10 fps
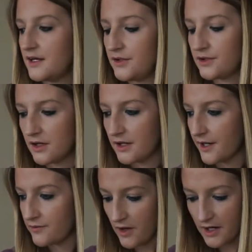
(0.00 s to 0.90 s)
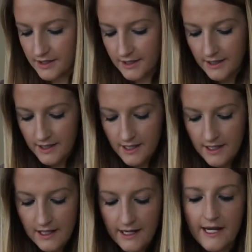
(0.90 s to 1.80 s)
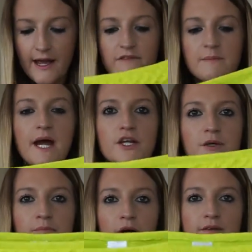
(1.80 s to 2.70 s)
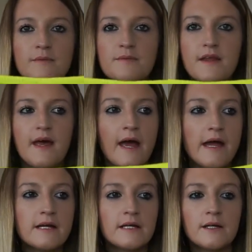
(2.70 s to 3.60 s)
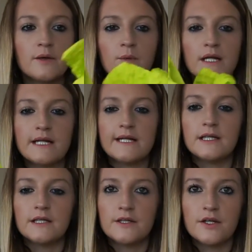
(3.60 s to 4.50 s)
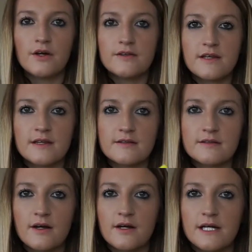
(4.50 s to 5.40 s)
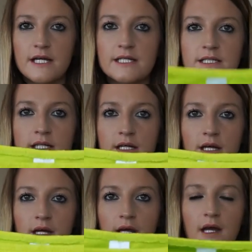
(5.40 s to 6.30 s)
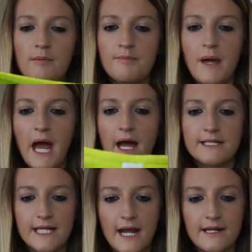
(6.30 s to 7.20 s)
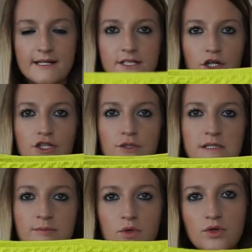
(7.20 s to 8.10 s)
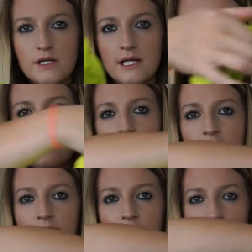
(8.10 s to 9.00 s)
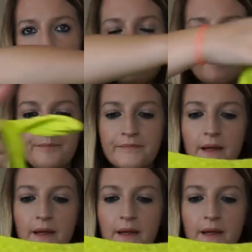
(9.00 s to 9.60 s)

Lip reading: you can't go wrong. And I have the matching bottoms there, with little knots either side. And again, that's not too small, they're nice and